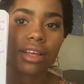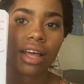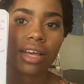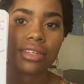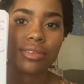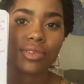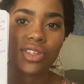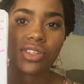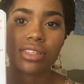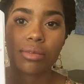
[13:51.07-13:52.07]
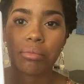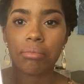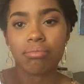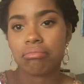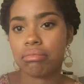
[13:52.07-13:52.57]
kind of just
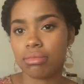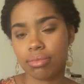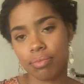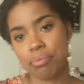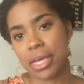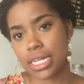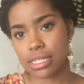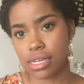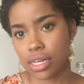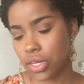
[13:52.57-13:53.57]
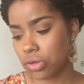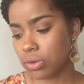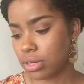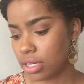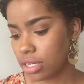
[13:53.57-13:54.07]
meditating
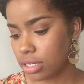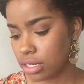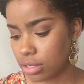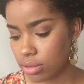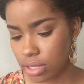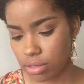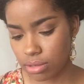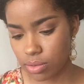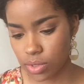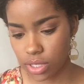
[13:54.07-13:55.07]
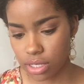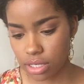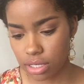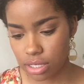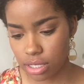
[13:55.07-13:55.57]
on those
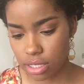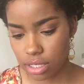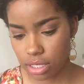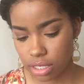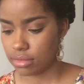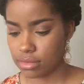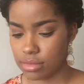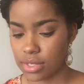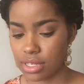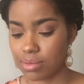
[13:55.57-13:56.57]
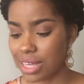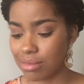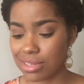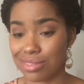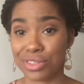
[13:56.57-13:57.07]
words.
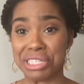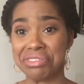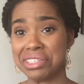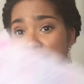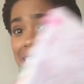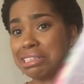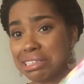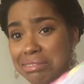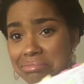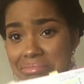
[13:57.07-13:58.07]
Sometimes it's really, really messy.